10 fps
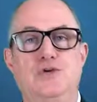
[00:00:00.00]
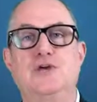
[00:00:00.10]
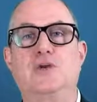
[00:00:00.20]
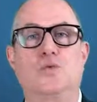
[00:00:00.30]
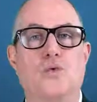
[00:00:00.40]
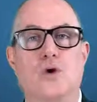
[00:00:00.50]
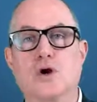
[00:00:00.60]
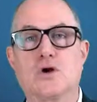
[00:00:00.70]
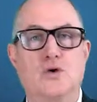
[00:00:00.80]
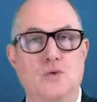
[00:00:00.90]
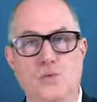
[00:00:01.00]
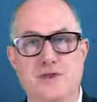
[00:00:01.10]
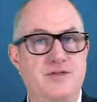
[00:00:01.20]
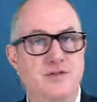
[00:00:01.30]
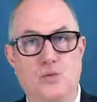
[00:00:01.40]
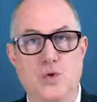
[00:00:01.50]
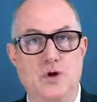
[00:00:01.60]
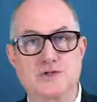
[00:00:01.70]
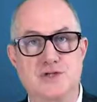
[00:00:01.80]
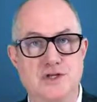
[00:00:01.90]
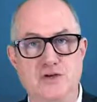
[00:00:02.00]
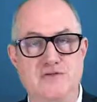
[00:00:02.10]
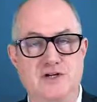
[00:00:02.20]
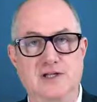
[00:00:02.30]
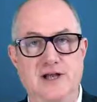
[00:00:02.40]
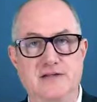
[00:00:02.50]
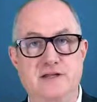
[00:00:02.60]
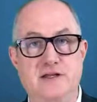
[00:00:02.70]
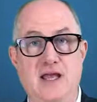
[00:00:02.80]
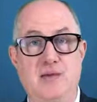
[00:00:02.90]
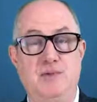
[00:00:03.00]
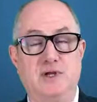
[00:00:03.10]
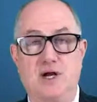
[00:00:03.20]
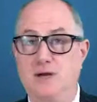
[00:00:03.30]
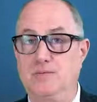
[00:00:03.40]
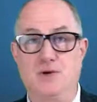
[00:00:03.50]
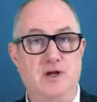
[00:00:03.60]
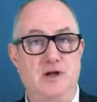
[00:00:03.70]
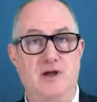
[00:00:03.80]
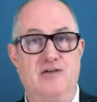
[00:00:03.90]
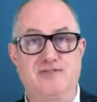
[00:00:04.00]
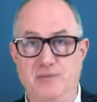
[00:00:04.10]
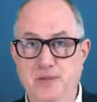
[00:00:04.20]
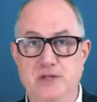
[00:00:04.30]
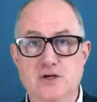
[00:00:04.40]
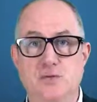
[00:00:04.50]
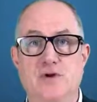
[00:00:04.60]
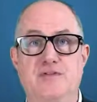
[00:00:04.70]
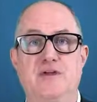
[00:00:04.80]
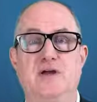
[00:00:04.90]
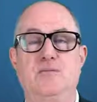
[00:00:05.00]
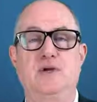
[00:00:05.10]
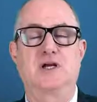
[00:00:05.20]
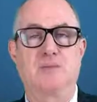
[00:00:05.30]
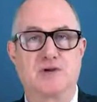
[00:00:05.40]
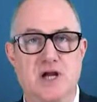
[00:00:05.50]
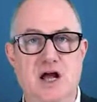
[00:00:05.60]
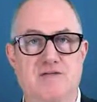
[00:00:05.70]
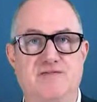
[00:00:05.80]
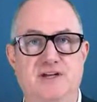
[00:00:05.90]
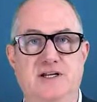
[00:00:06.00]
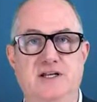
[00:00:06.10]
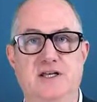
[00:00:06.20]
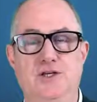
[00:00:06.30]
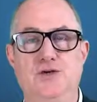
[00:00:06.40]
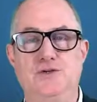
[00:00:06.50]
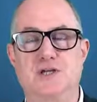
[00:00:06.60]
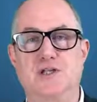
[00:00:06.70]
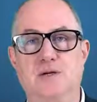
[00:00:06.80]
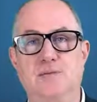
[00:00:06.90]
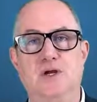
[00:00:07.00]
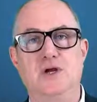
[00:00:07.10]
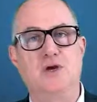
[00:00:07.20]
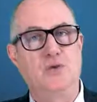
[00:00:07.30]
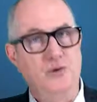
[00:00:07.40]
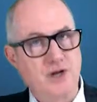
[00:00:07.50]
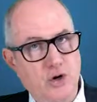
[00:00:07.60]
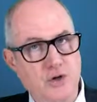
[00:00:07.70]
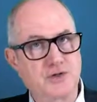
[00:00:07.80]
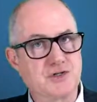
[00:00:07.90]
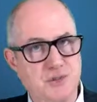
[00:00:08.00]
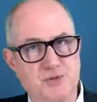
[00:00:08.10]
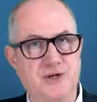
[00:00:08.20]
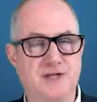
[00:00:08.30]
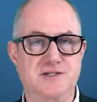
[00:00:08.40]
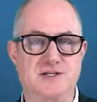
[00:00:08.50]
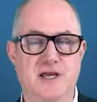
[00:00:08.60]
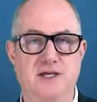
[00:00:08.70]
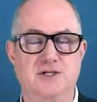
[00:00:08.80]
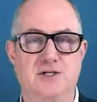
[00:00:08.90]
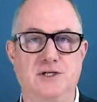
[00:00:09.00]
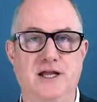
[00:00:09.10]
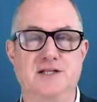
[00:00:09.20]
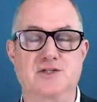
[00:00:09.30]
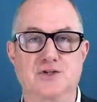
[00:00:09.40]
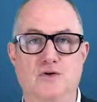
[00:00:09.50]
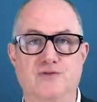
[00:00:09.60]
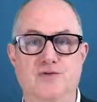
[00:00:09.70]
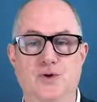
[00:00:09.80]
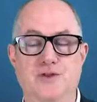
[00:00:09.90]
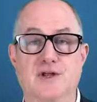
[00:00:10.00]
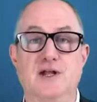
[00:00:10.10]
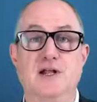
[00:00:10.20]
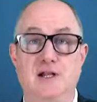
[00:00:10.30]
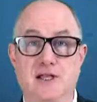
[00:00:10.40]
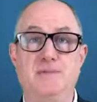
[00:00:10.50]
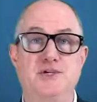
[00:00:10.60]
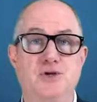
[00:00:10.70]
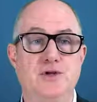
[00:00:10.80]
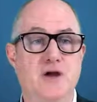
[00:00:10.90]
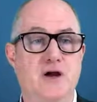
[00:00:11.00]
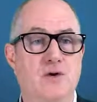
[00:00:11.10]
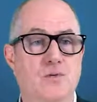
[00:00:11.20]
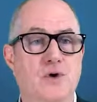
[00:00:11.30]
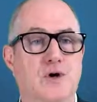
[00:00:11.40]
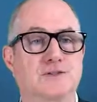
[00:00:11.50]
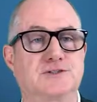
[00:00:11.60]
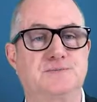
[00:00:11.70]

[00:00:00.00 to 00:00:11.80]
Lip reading: can work with the words that you've collected and become familiar with them, become confident in using them, rehearse the pronunciation, and so forth. Let me show you how it works.